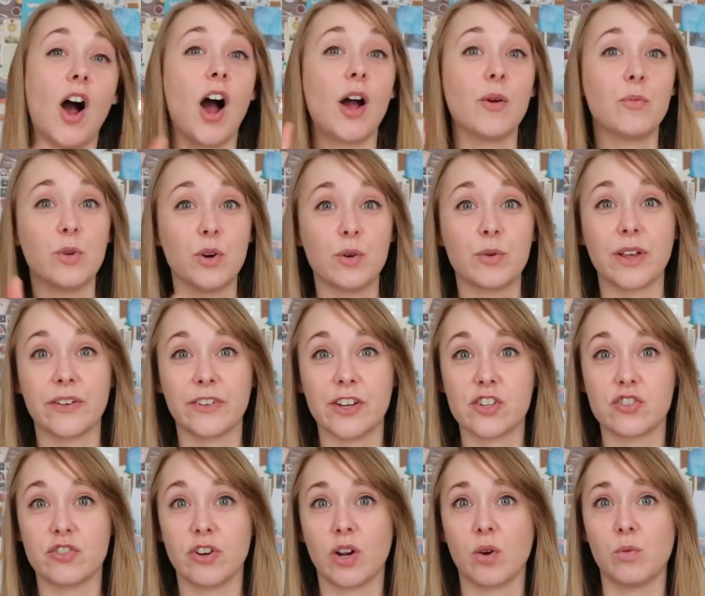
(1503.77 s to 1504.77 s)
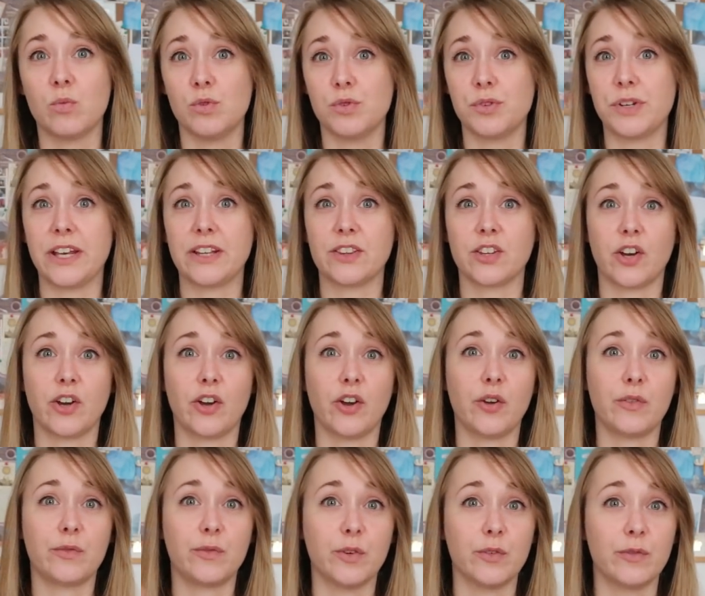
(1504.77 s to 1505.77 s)
I will give it a trigger warning
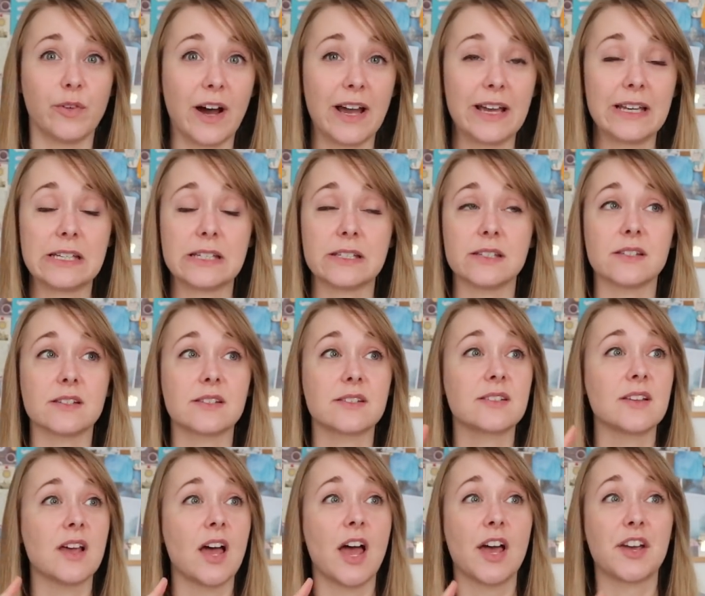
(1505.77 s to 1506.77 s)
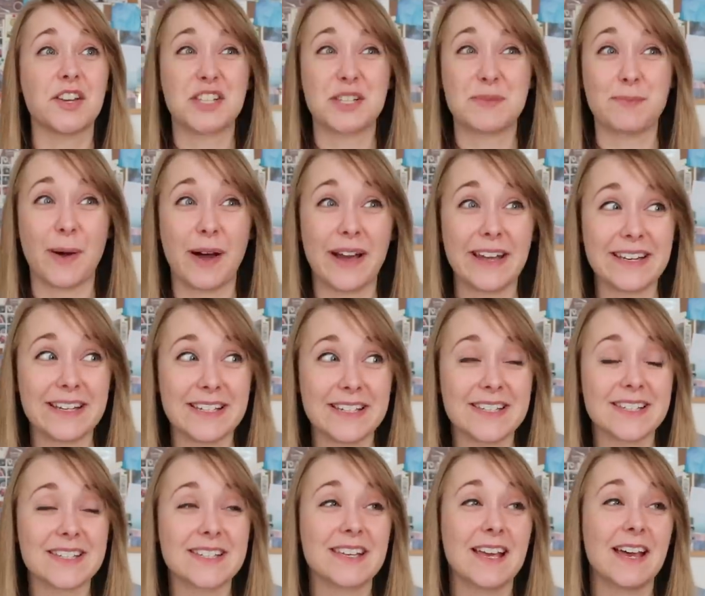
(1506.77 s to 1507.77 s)
though for violence,
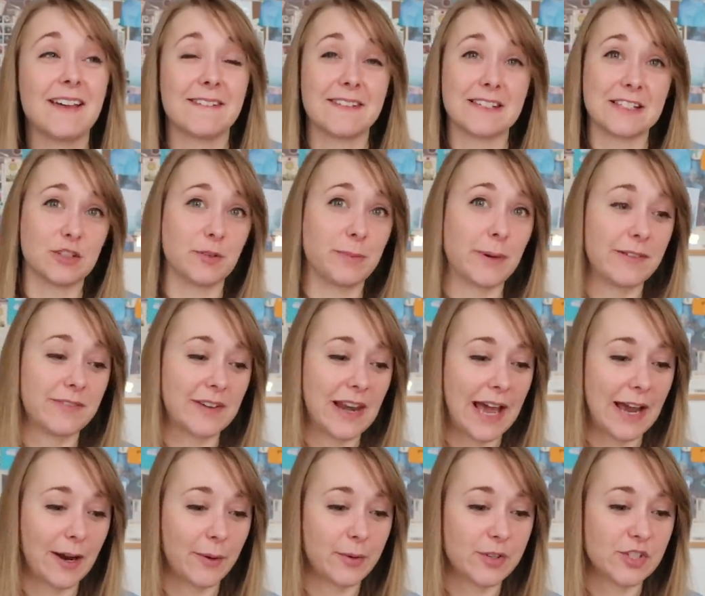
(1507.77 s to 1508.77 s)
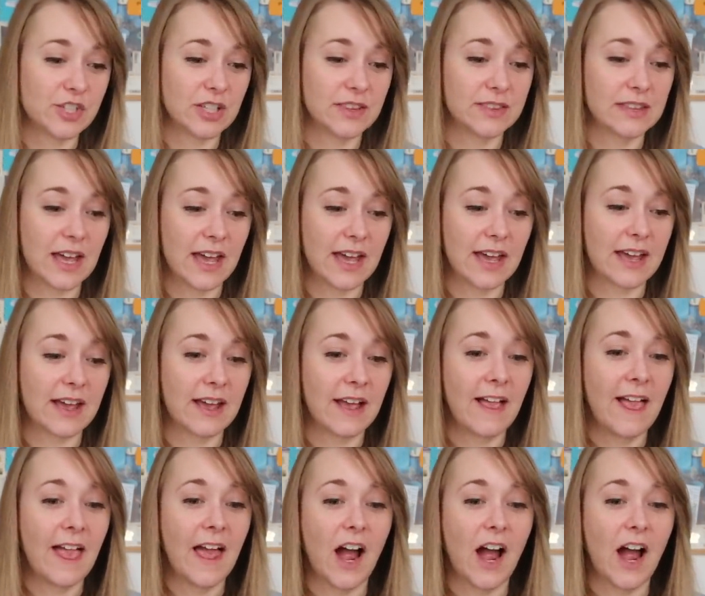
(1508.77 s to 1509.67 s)
spice, there's a little bit of language in there.